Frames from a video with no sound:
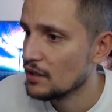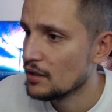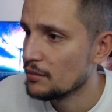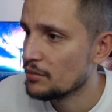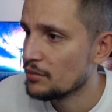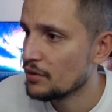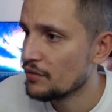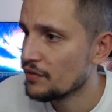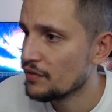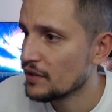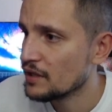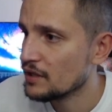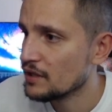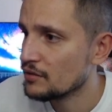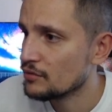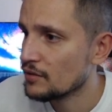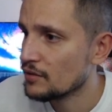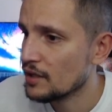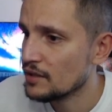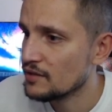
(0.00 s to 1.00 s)
perfectly
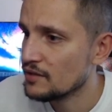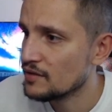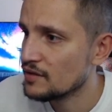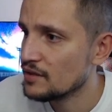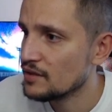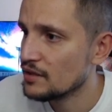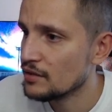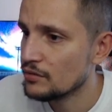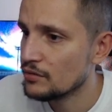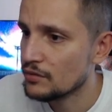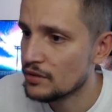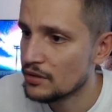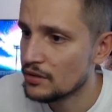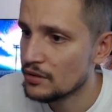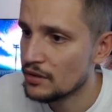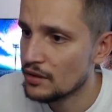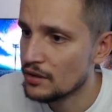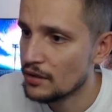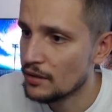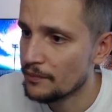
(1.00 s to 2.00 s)
right here,
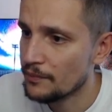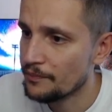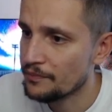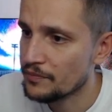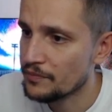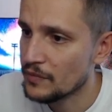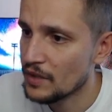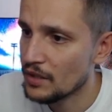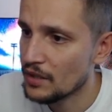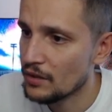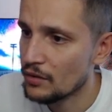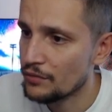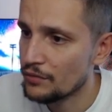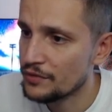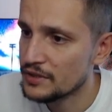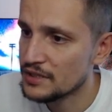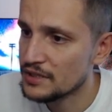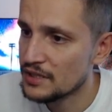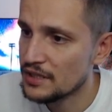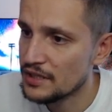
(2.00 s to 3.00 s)
you
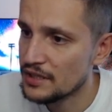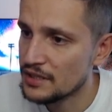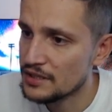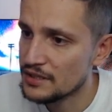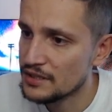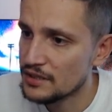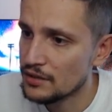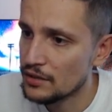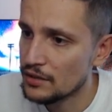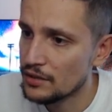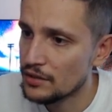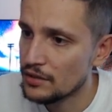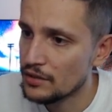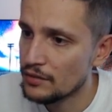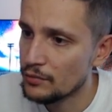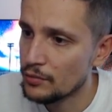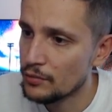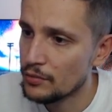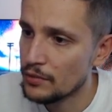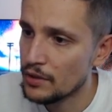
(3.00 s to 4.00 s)
obviously is a
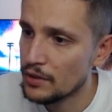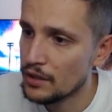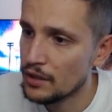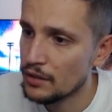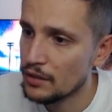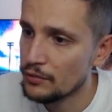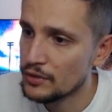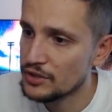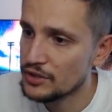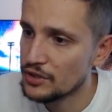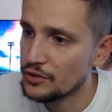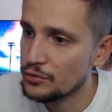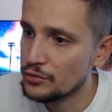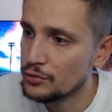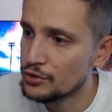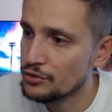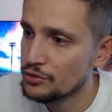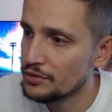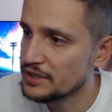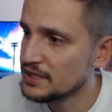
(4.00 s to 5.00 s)
was a
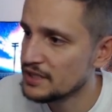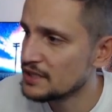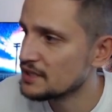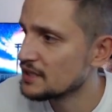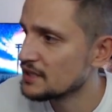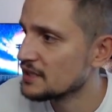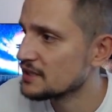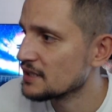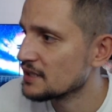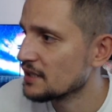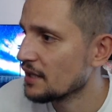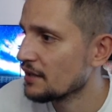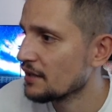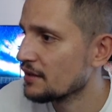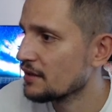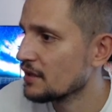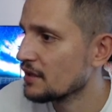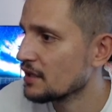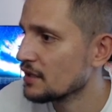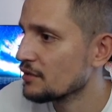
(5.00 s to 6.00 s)
huge resistance, and I
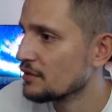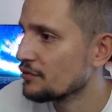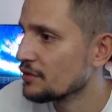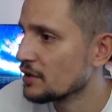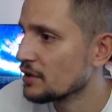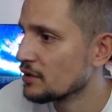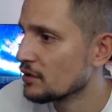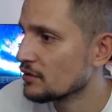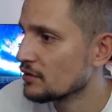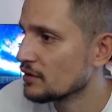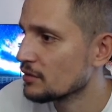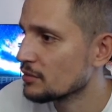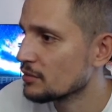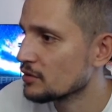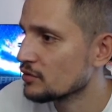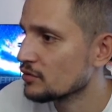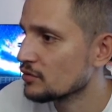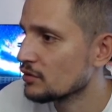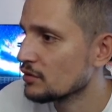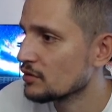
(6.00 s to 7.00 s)
think if we are not able
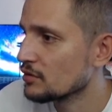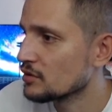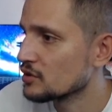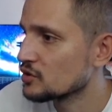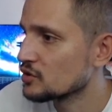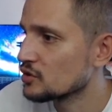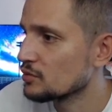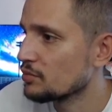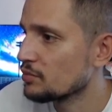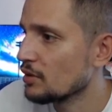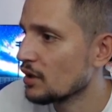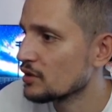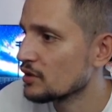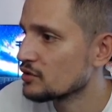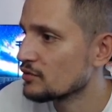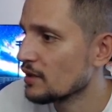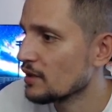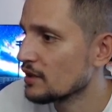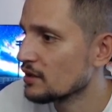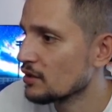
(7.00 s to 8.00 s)
to hold the support
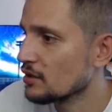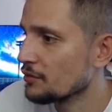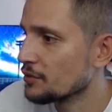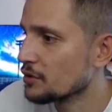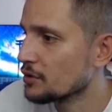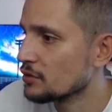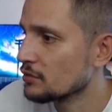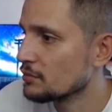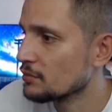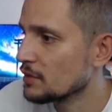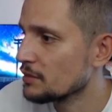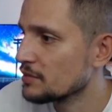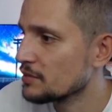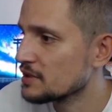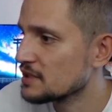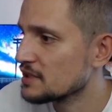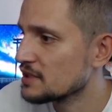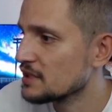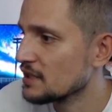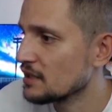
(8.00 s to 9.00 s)
right now, we could maybe
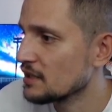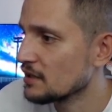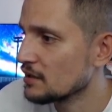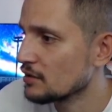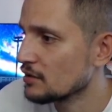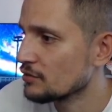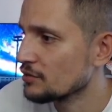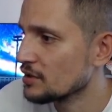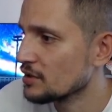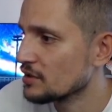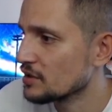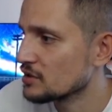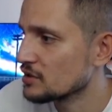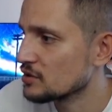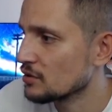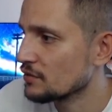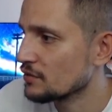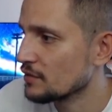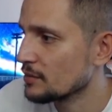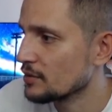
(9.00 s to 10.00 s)
see another retest
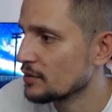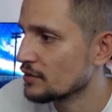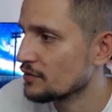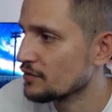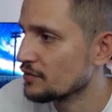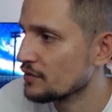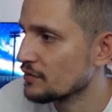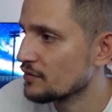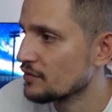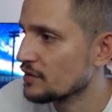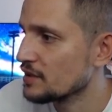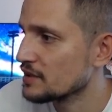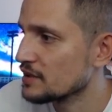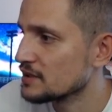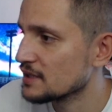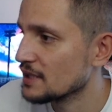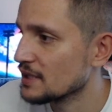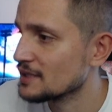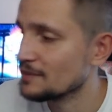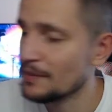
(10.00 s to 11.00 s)
of about 50
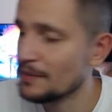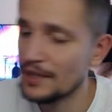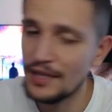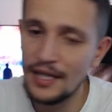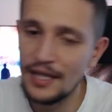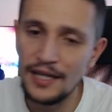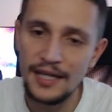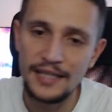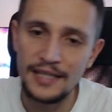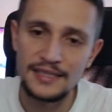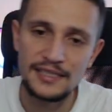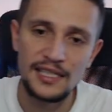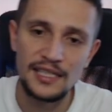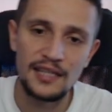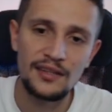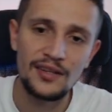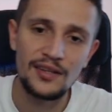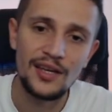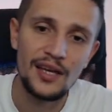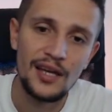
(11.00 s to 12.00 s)
cents. But like I
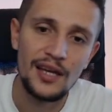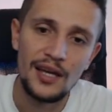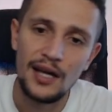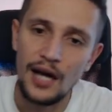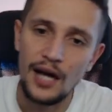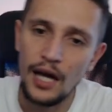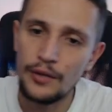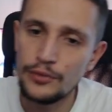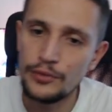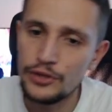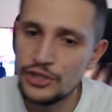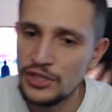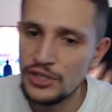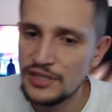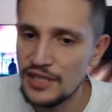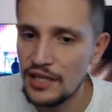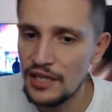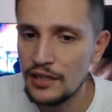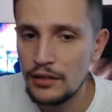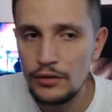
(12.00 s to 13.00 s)
said, I will just
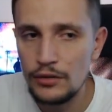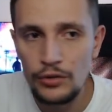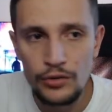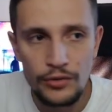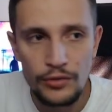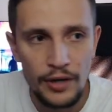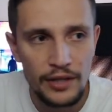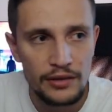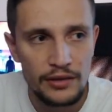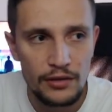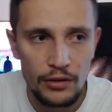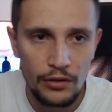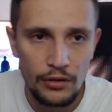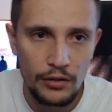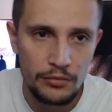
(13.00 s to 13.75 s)
take a look right now